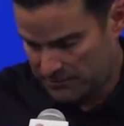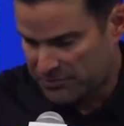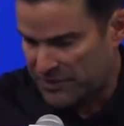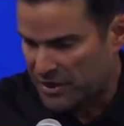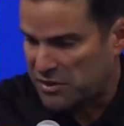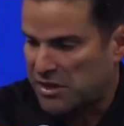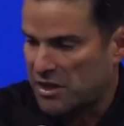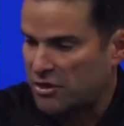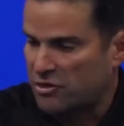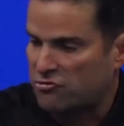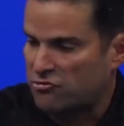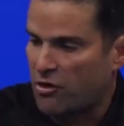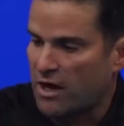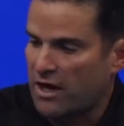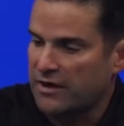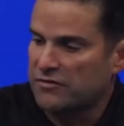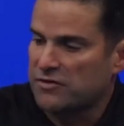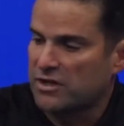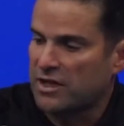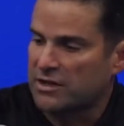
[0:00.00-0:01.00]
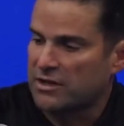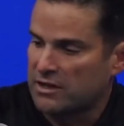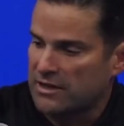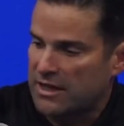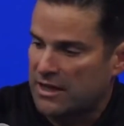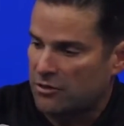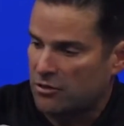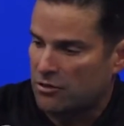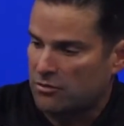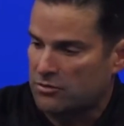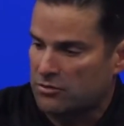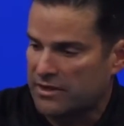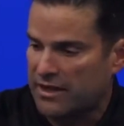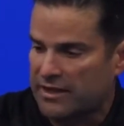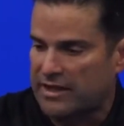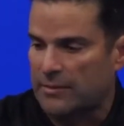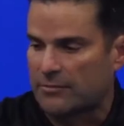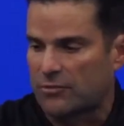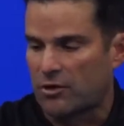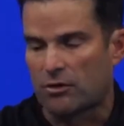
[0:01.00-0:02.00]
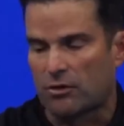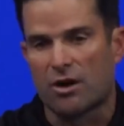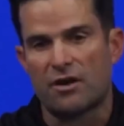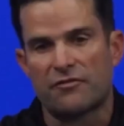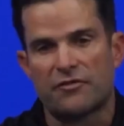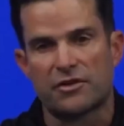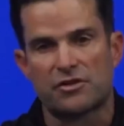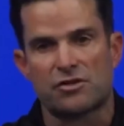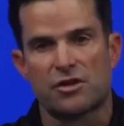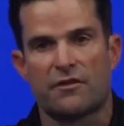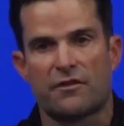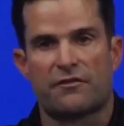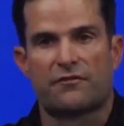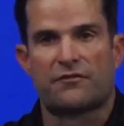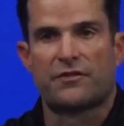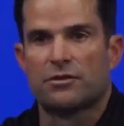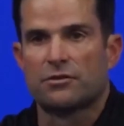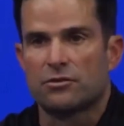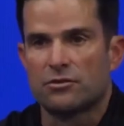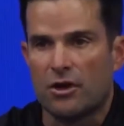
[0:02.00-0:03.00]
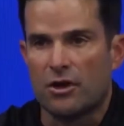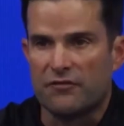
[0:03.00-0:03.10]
Extended drives that kept our offense off the field.